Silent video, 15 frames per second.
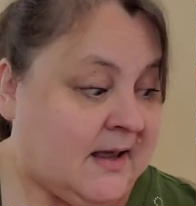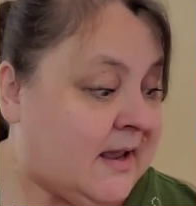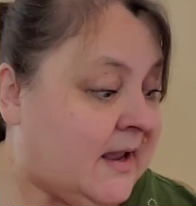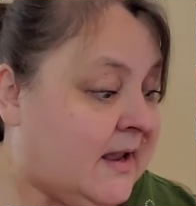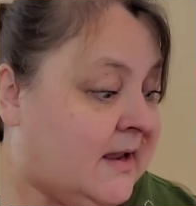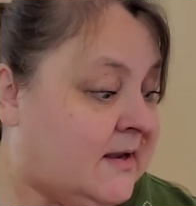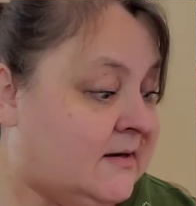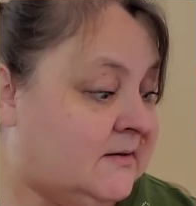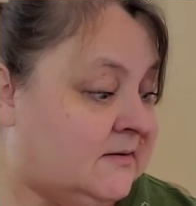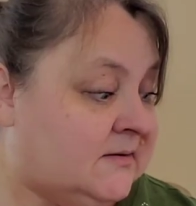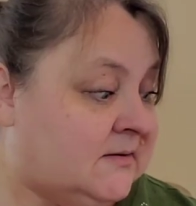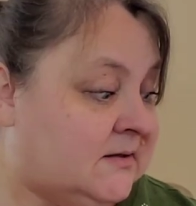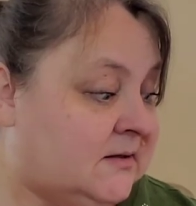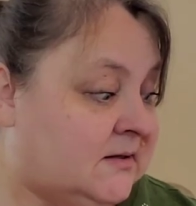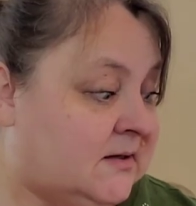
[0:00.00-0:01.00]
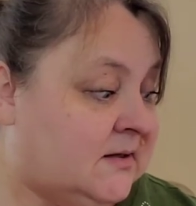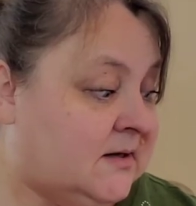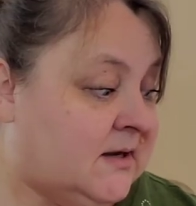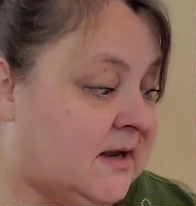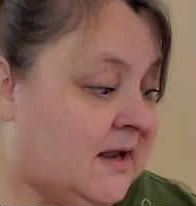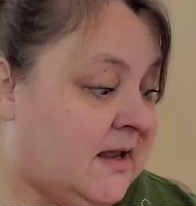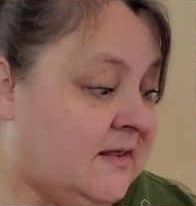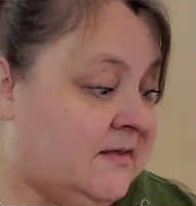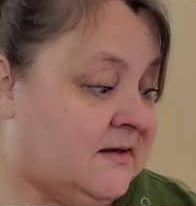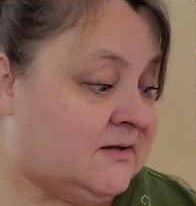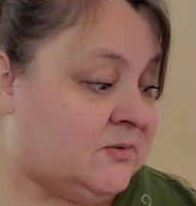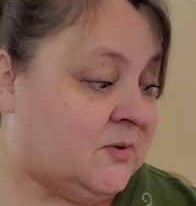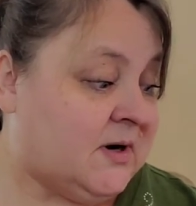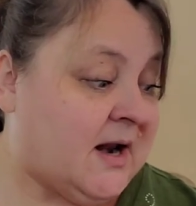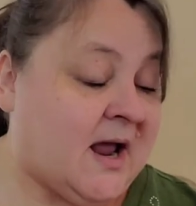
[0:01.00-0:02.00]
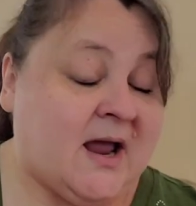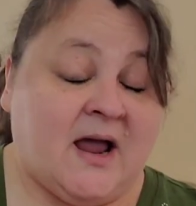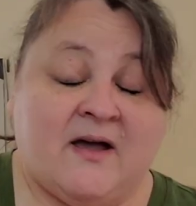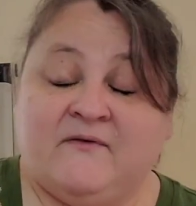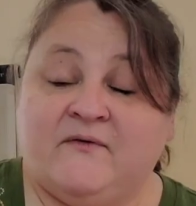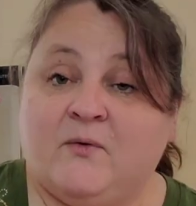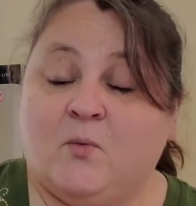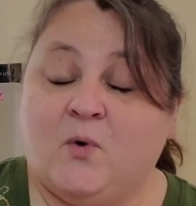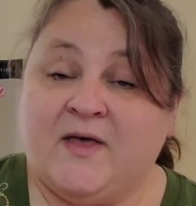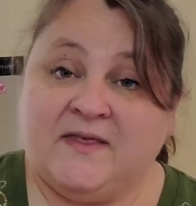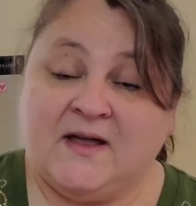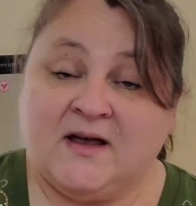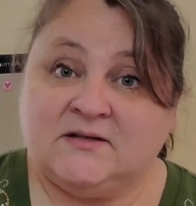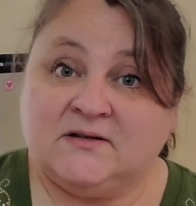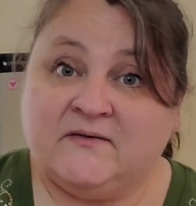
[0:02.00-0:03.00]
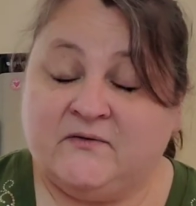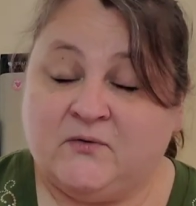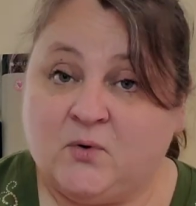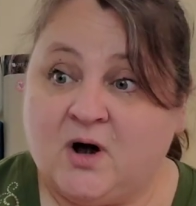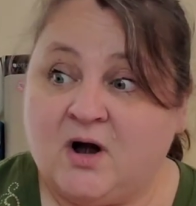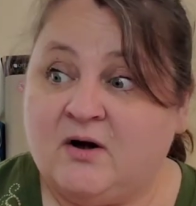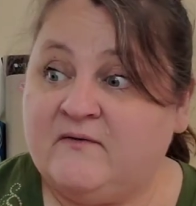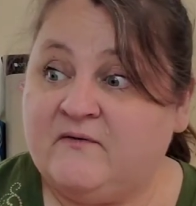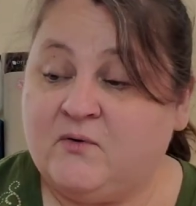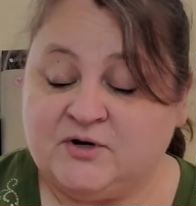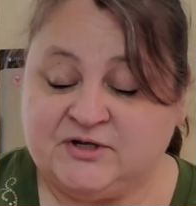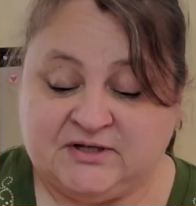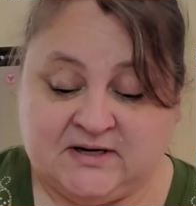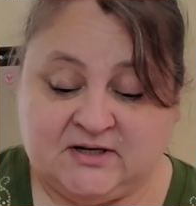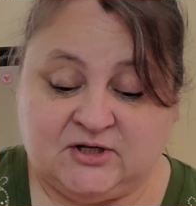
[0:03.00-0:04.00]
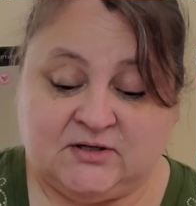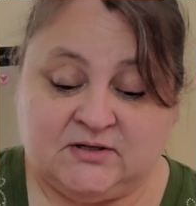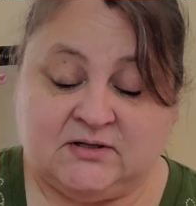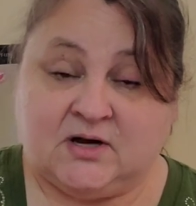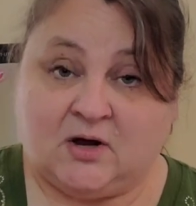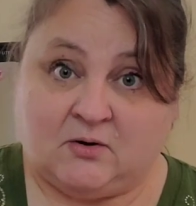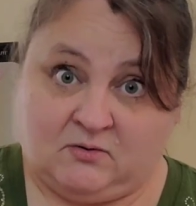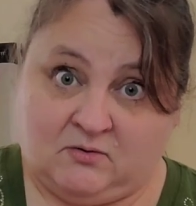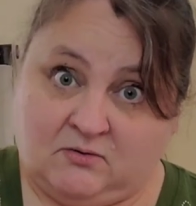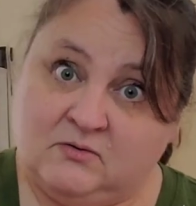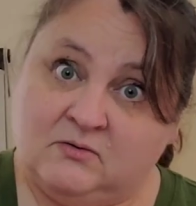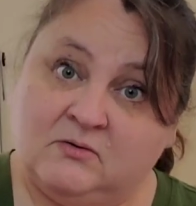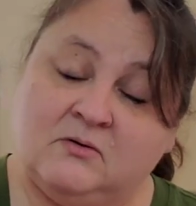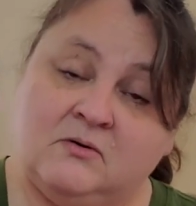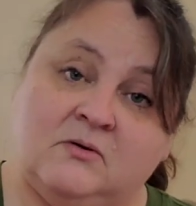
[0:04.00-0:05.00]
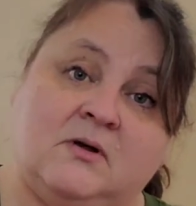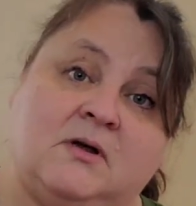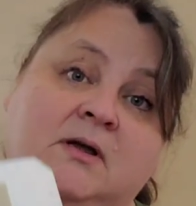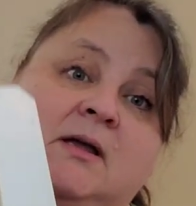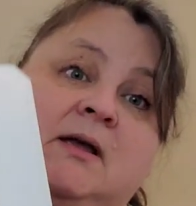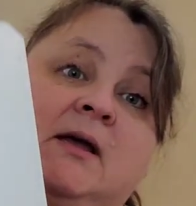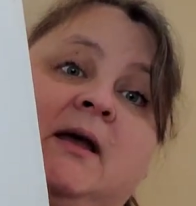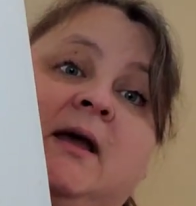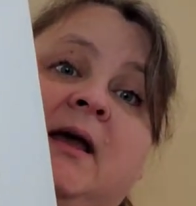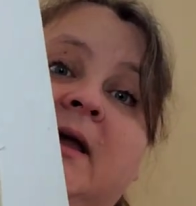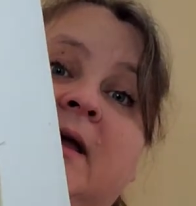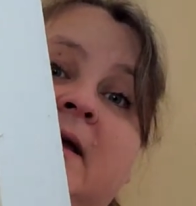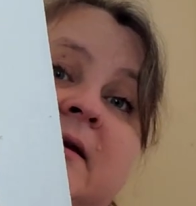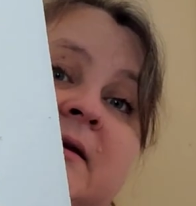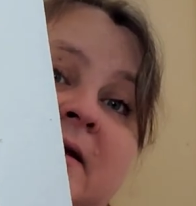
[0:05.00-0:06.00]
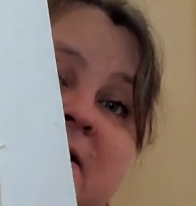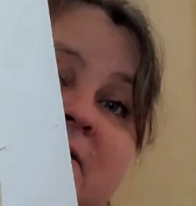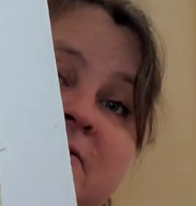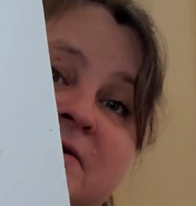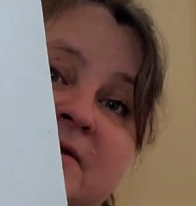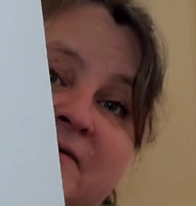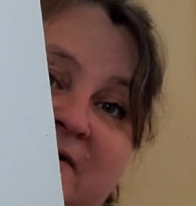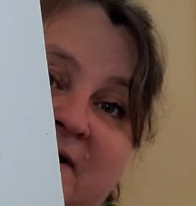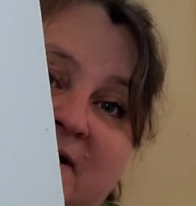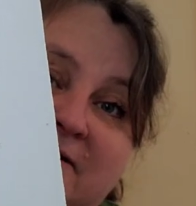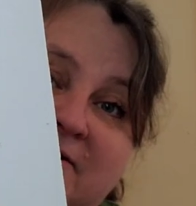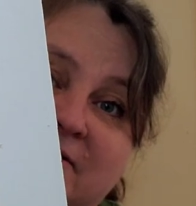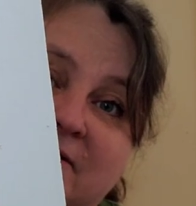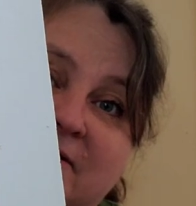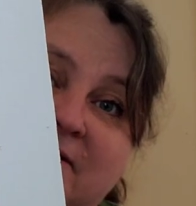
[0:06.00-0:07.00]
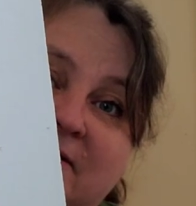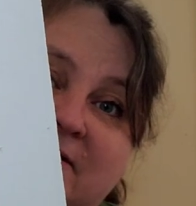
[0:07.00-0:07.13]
And in this one, I have 1,404 stitches total. And here's the finish.